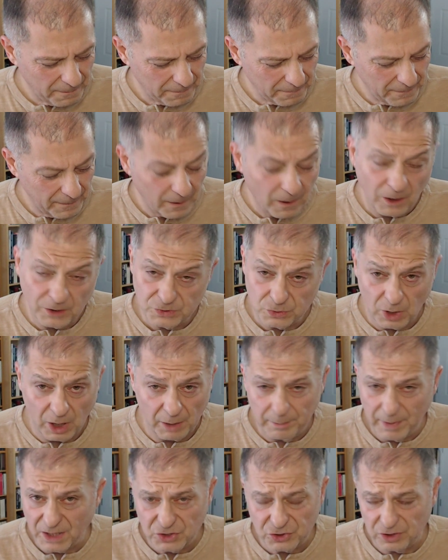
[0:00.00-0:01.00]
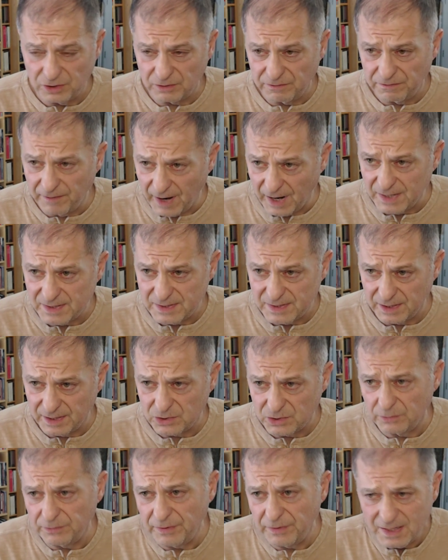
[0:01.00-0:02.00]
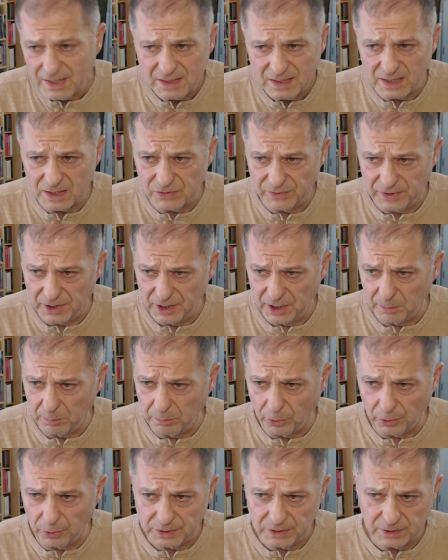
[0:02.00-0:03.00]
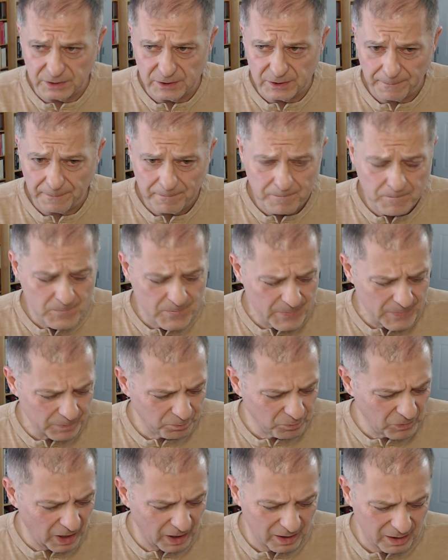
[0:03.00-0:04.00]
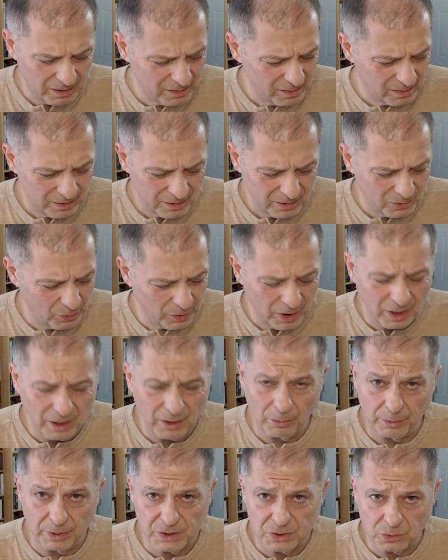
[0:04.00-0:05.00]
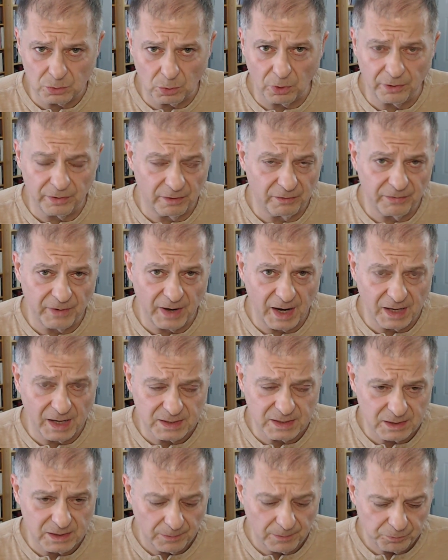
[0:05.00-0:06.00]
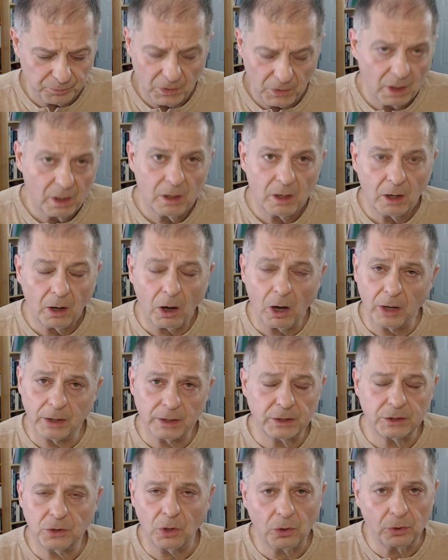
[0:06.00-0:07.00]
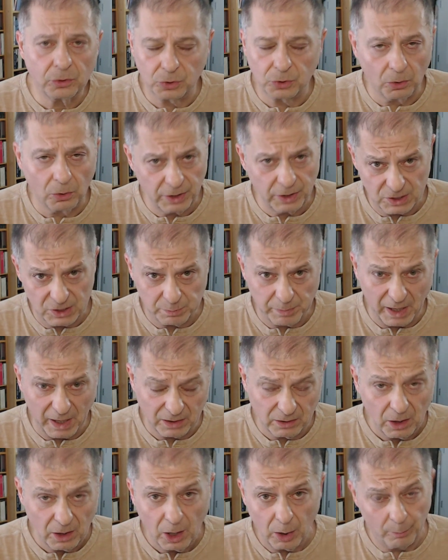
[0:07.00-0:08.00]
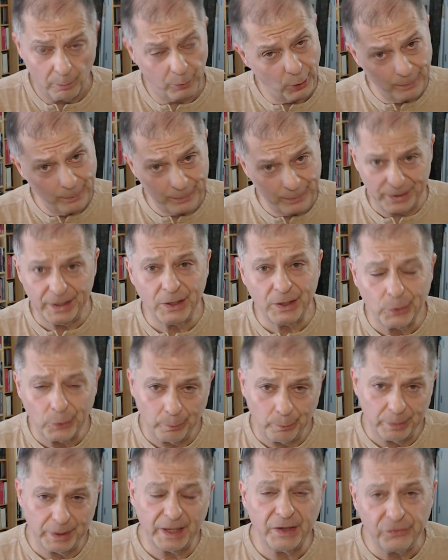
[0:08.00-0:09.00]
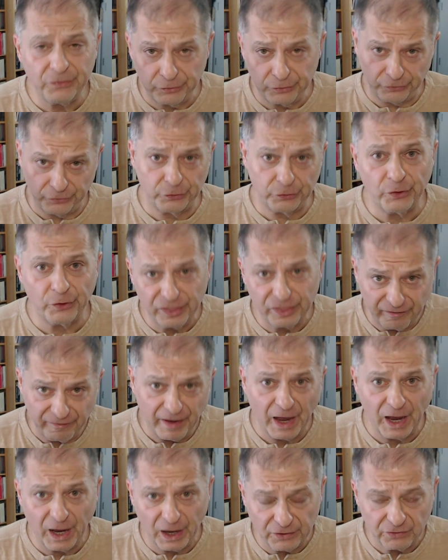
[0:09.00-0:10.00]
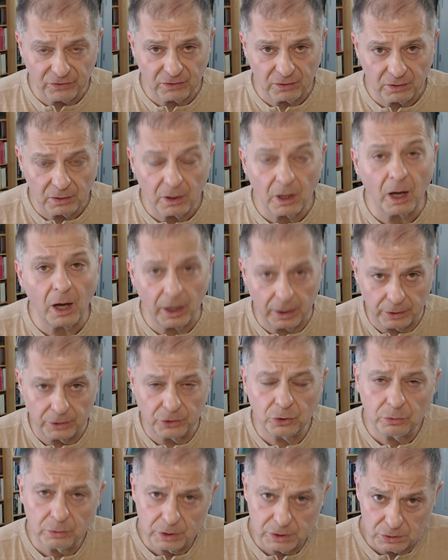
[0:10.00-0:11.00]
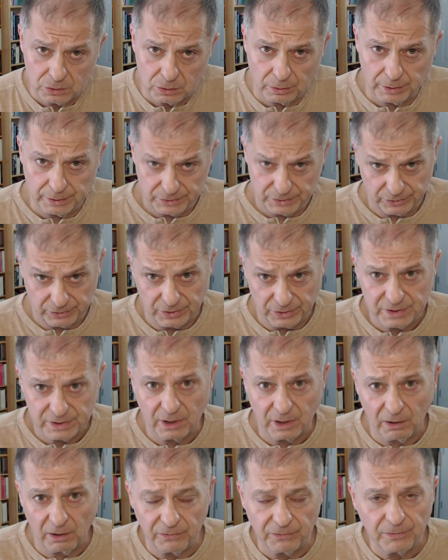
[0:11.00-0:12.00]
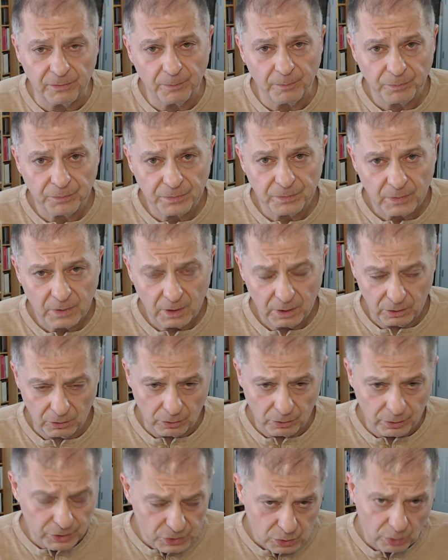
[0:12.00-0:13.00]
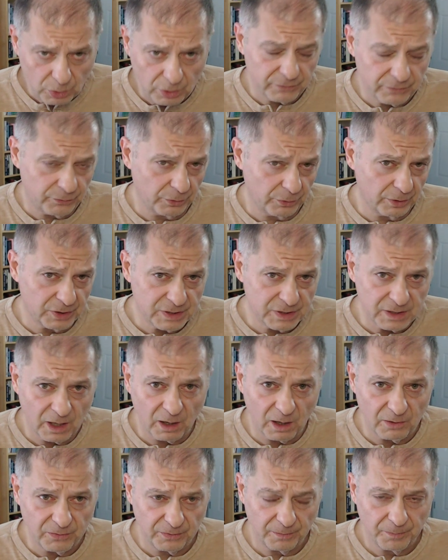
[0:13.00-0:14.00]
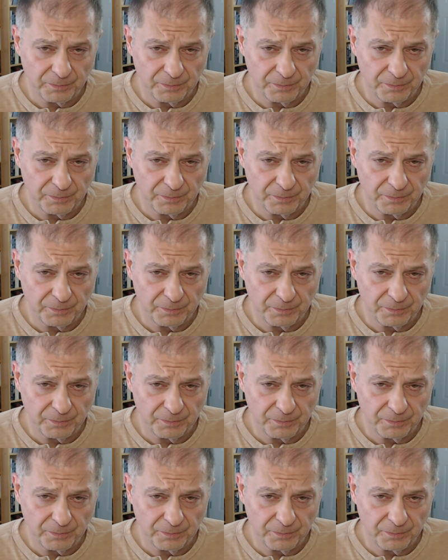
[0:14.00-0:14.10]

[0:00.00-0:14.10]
Yeah, so I mentioned fasting. So fasting is very important. Like, we got to restore the fast. You don't expect, well, please restore the fast. You restore it to yourself. You restore it for yourself.